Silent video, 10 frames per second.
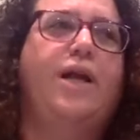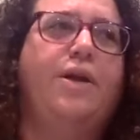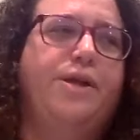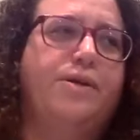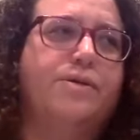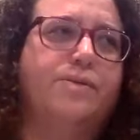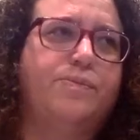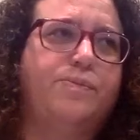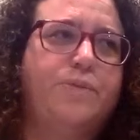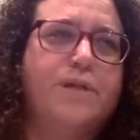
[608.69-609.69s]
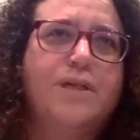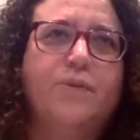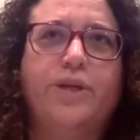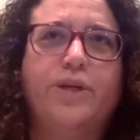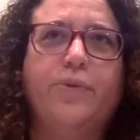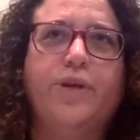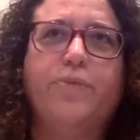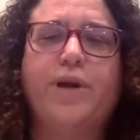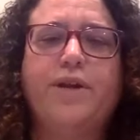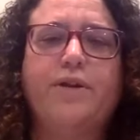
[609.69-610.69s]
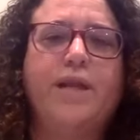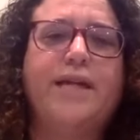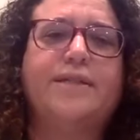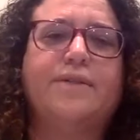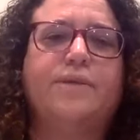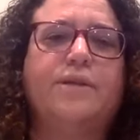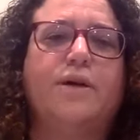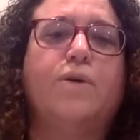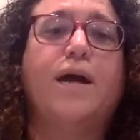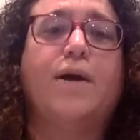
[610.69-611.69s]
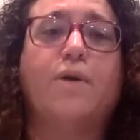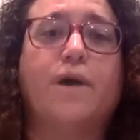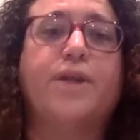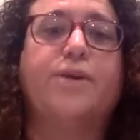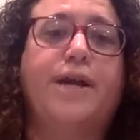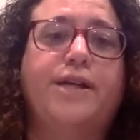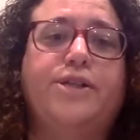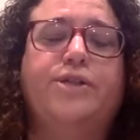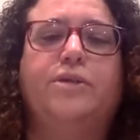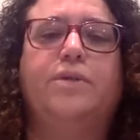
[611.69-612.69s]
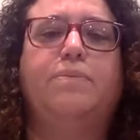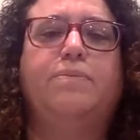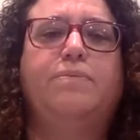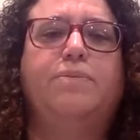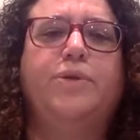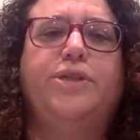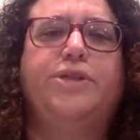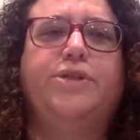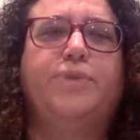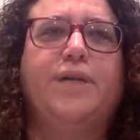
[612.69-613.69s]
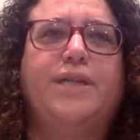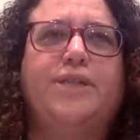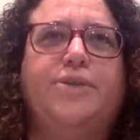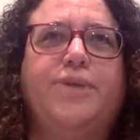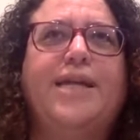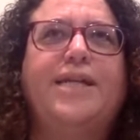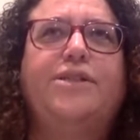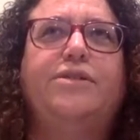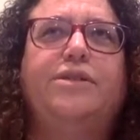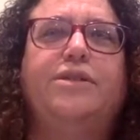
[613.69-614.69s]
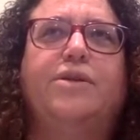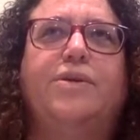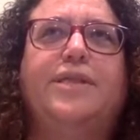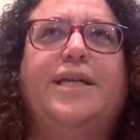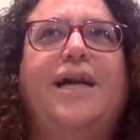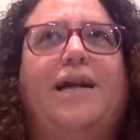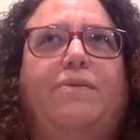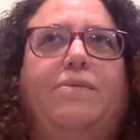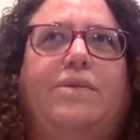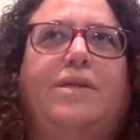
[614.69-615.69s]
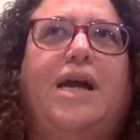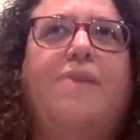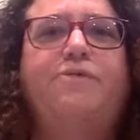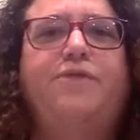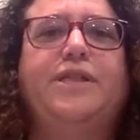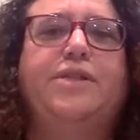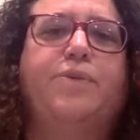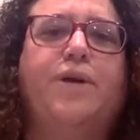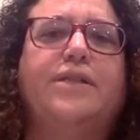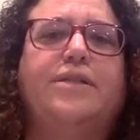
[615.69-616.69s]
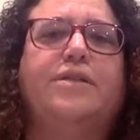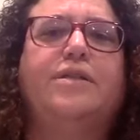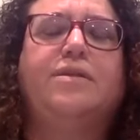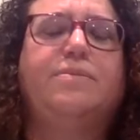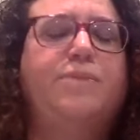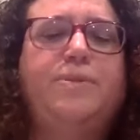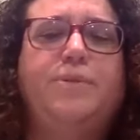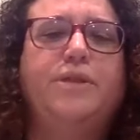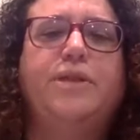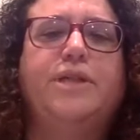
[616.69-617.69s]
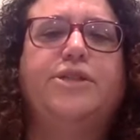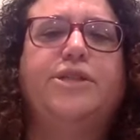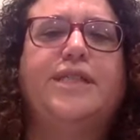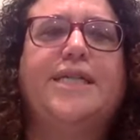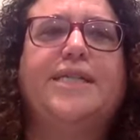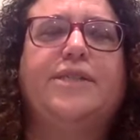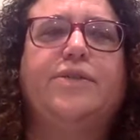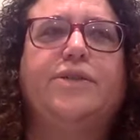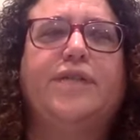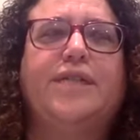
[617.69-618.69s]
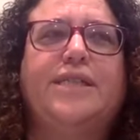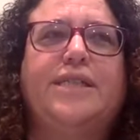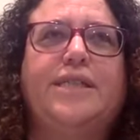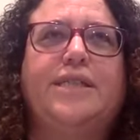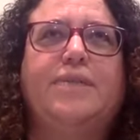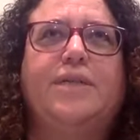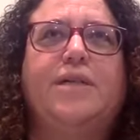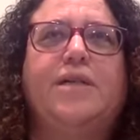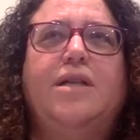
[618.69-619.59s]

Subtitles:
You know, when you break your leg, someone's, oh, how are you? How did you do it? But when you're depressed, you can't just go and say, I'm feeling depressed. People don't understand. So there's that stigma.